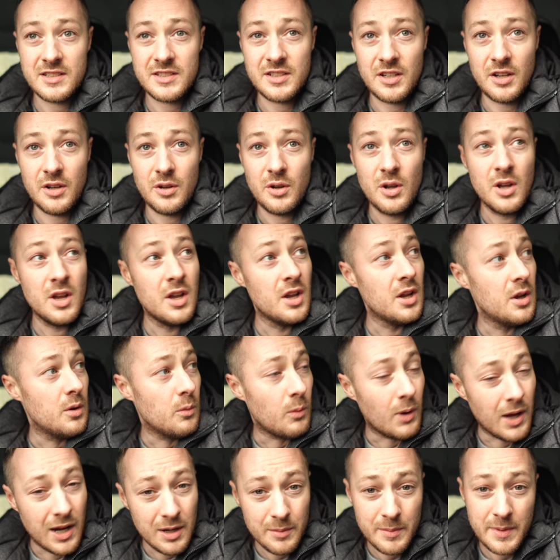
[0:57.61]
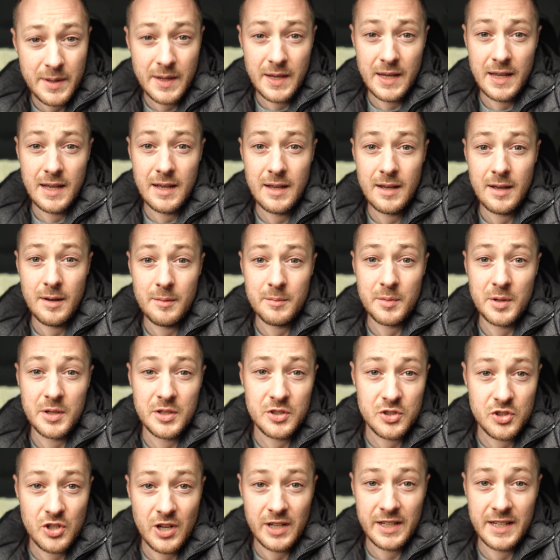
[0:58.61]
So while I'm here, I'm
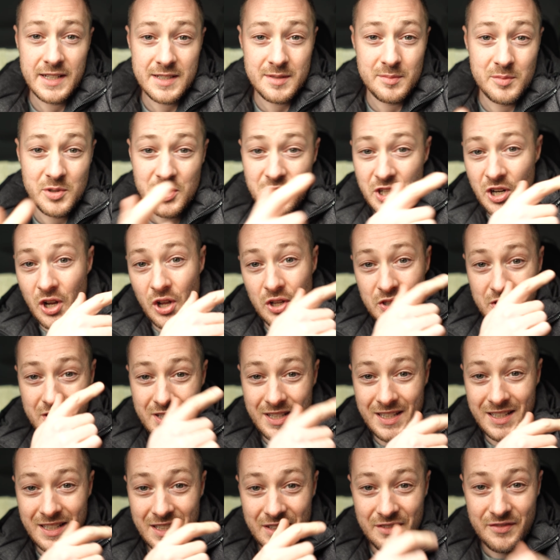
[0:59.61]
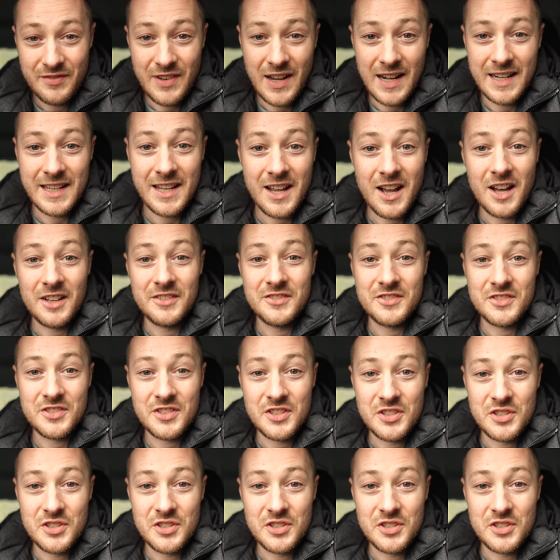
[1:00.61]
going to try and get some shots in Valley Gardens,